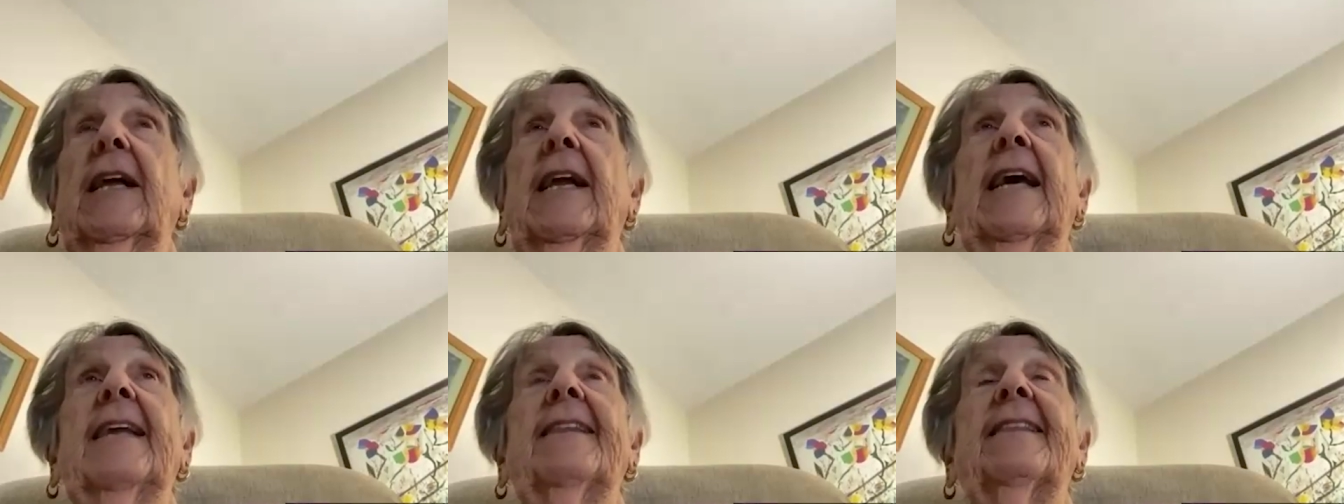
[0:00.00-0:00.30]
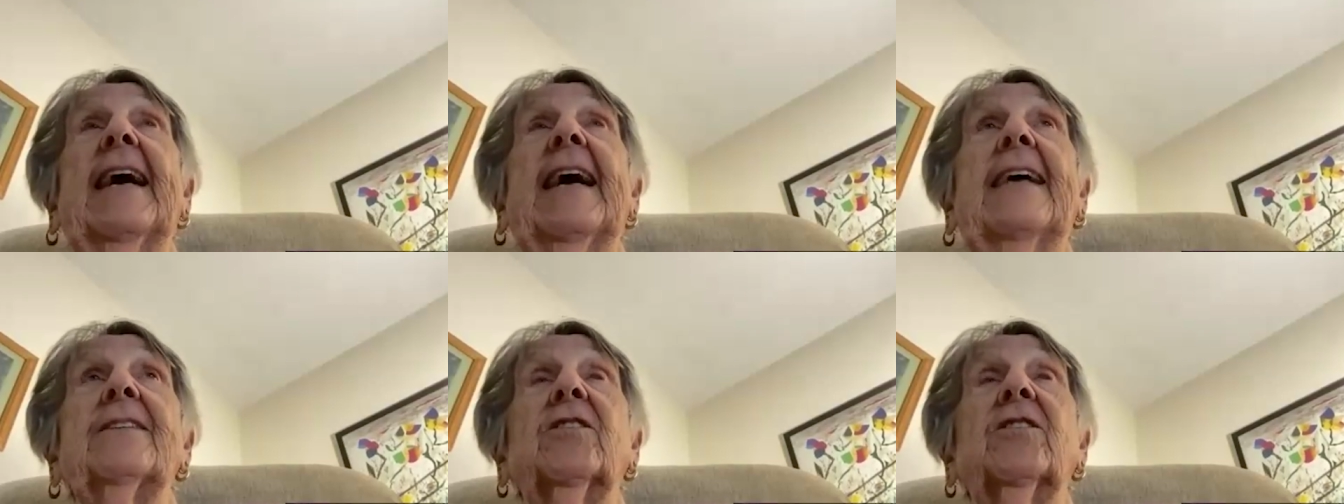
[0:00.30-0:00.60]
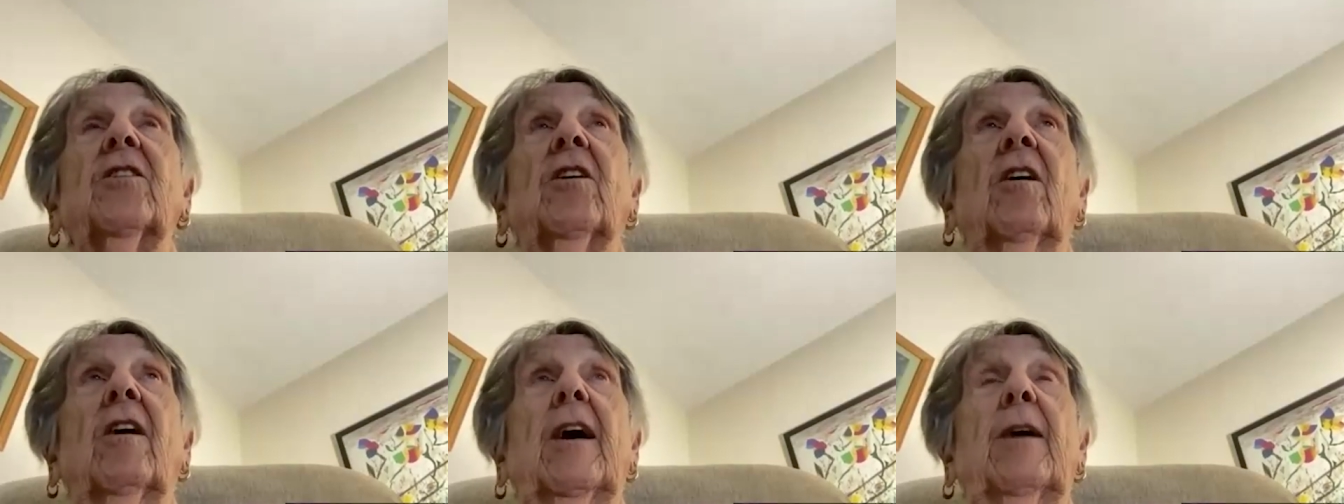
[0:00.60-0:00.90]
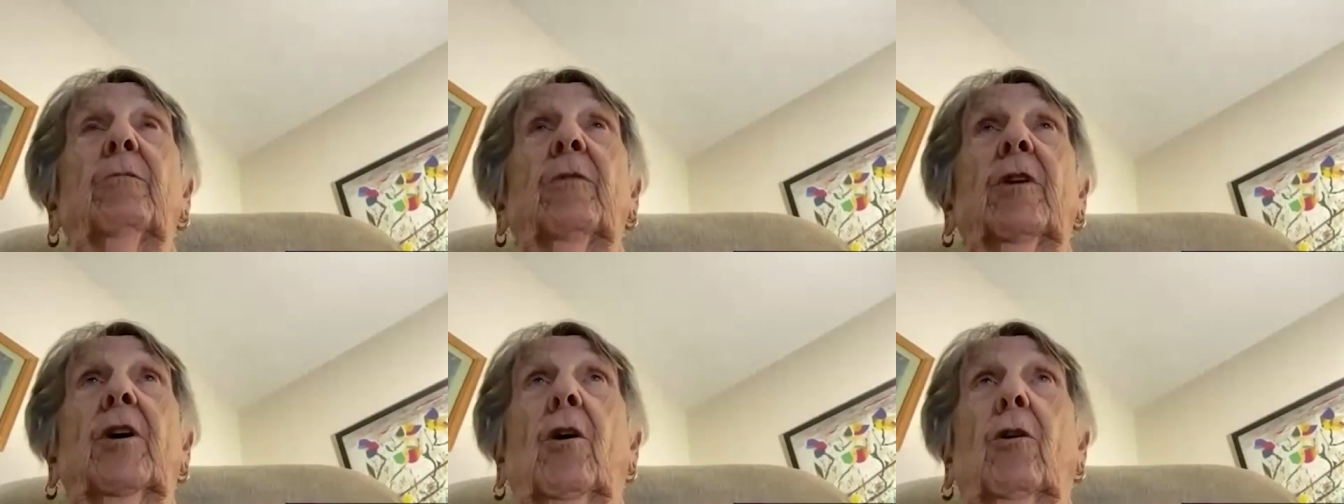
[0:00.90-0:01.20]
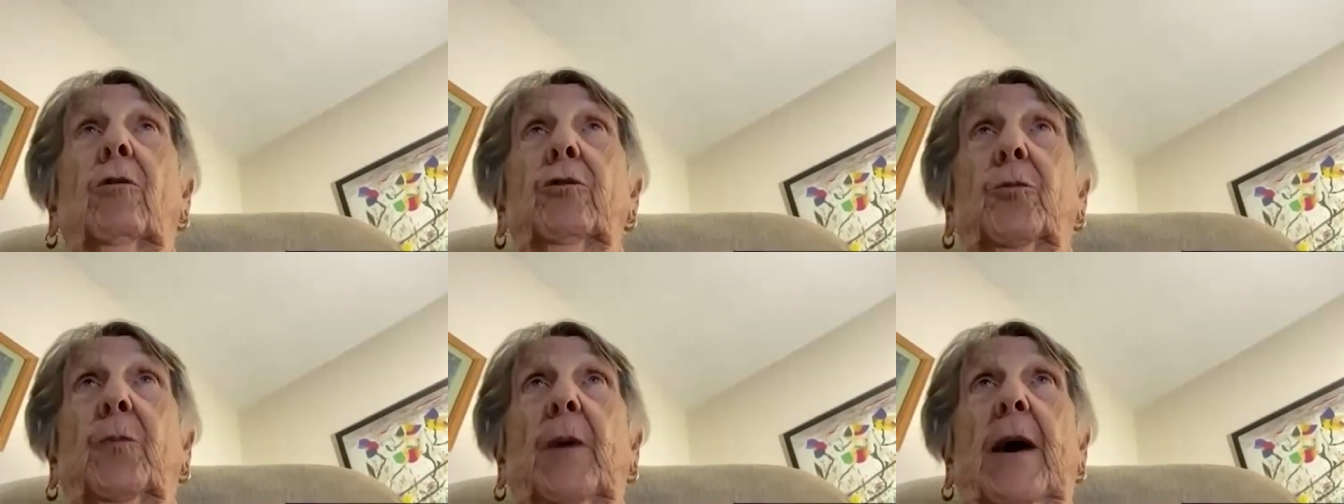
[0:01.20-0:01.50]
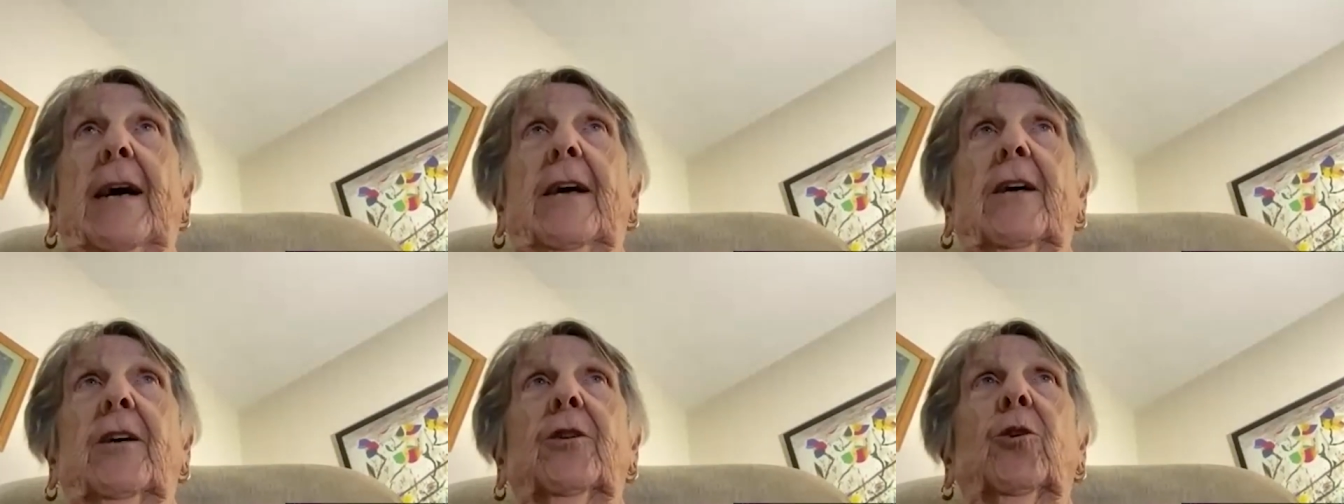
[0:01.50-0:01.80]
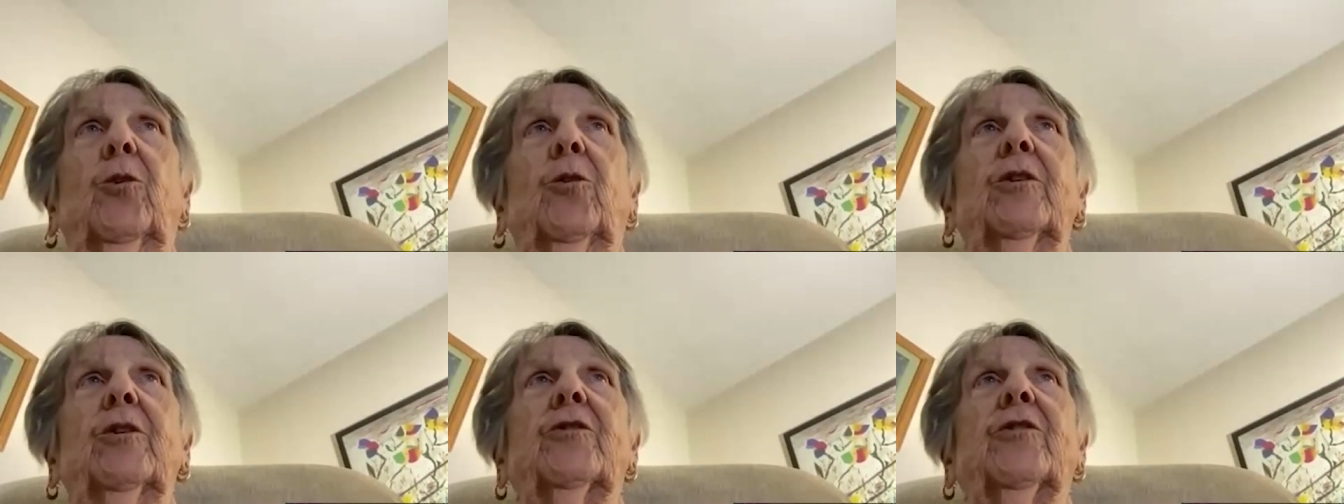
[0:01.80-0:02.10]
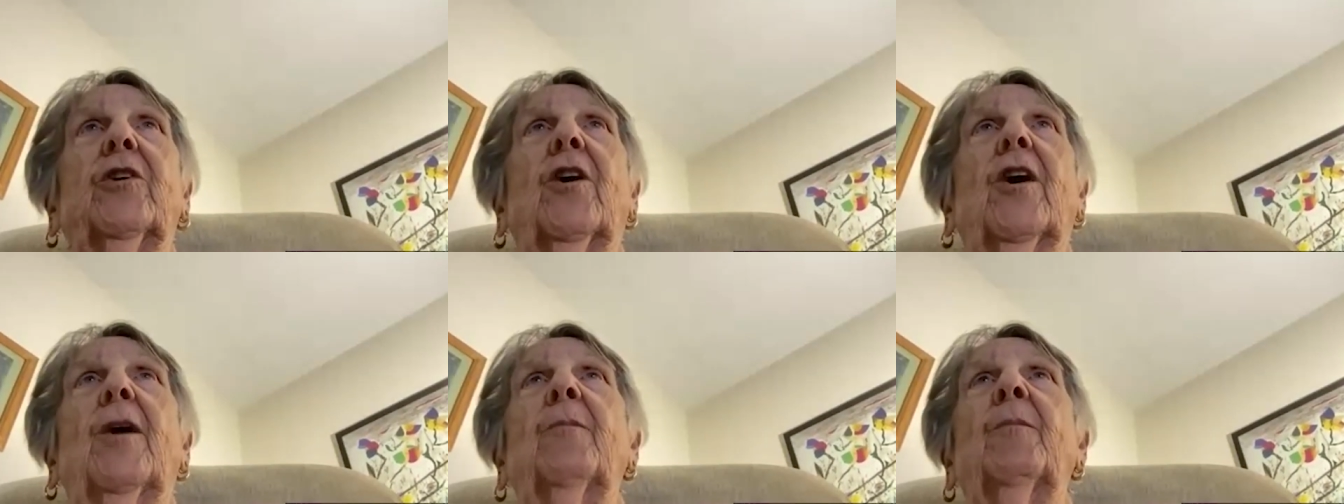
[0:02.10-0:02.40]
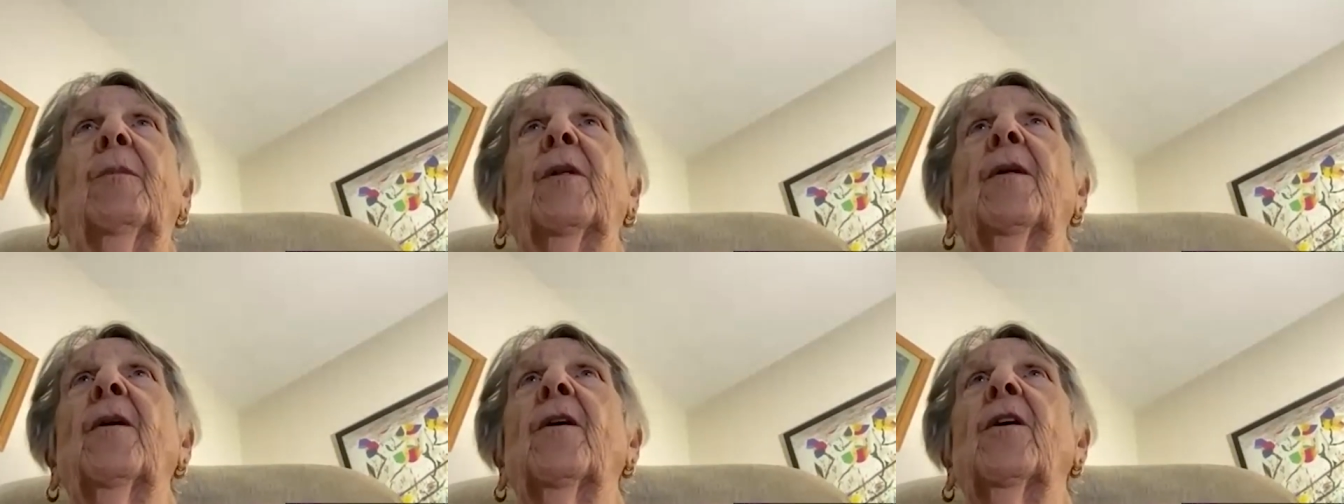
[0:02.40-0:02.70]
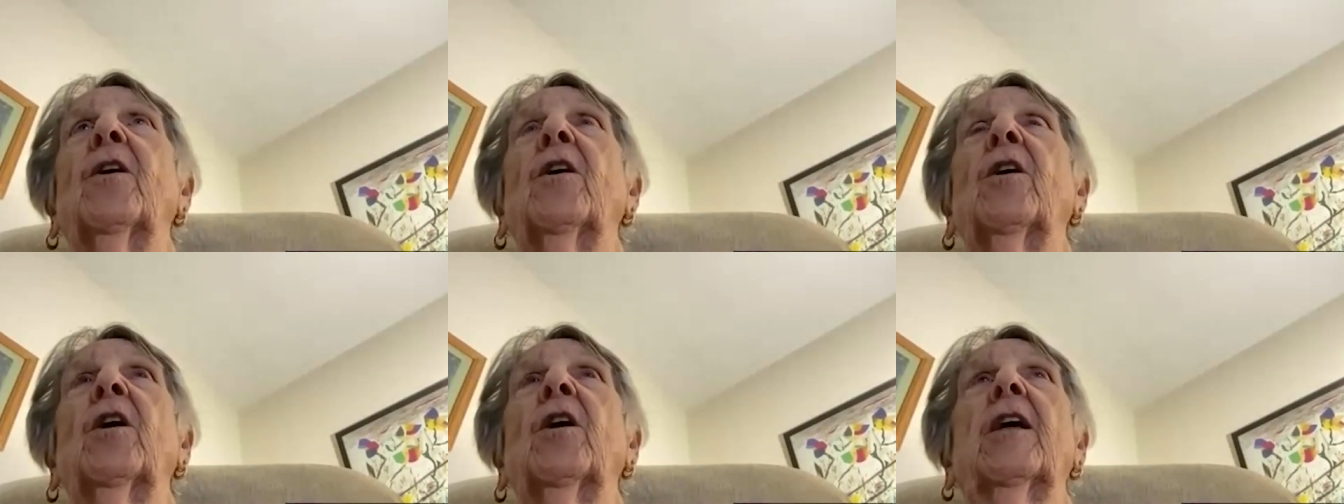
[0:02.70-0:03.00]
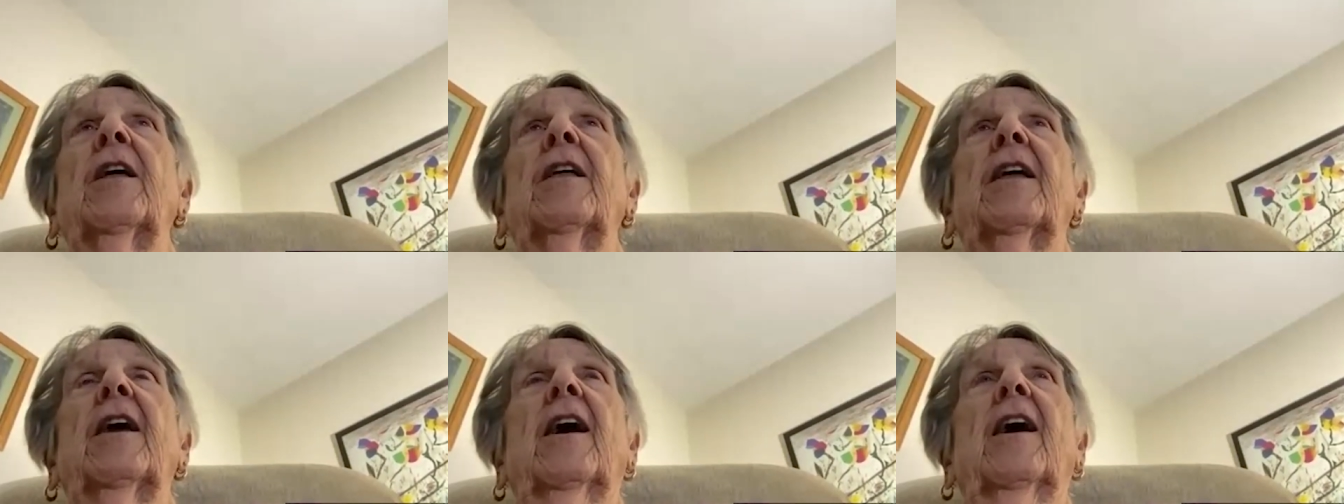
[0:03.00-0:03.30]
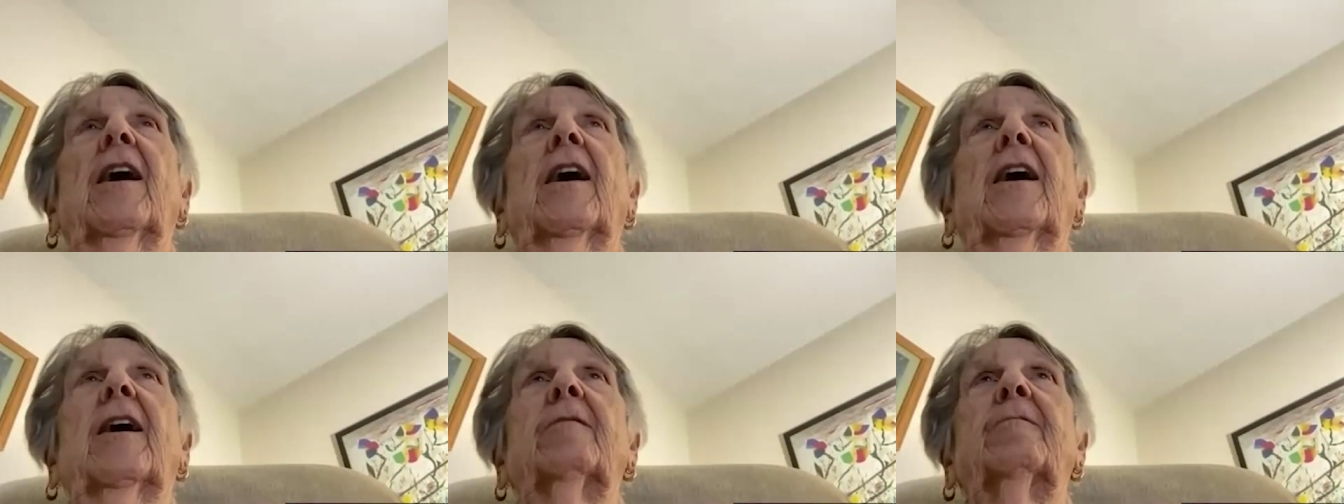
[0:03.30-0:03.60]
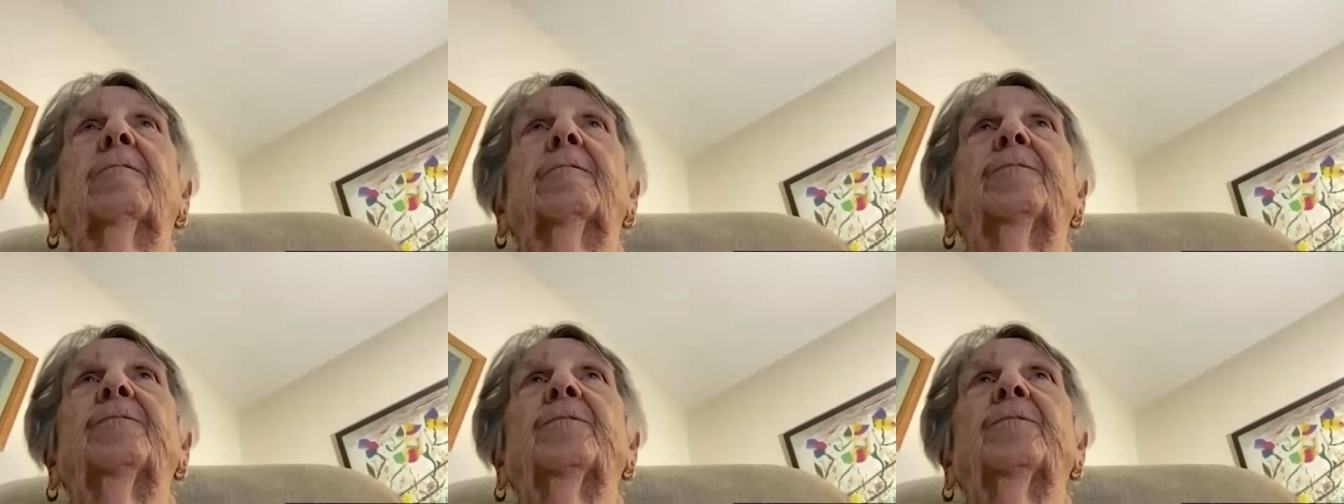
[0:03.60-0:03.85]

And at that time, it goes back a long time, uh,